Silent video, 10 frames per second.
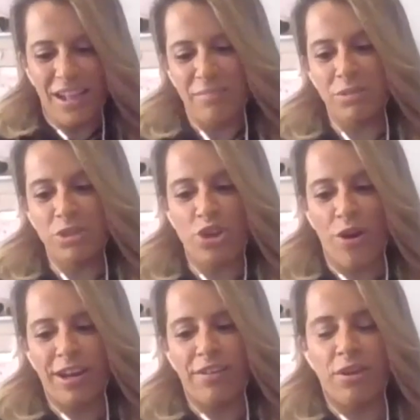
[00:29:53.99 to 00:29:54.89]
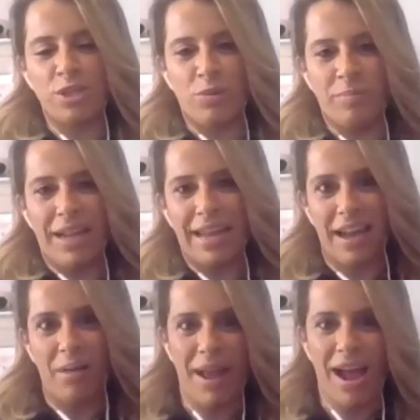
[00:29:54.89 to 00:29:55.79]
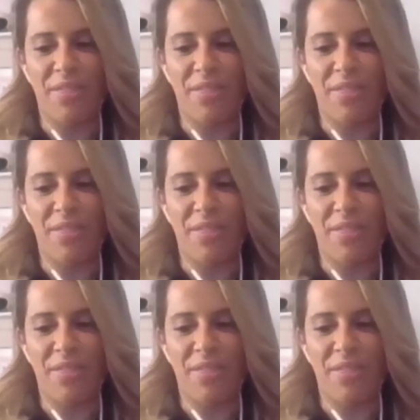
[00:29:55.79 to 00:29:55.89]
majority of those women had come out.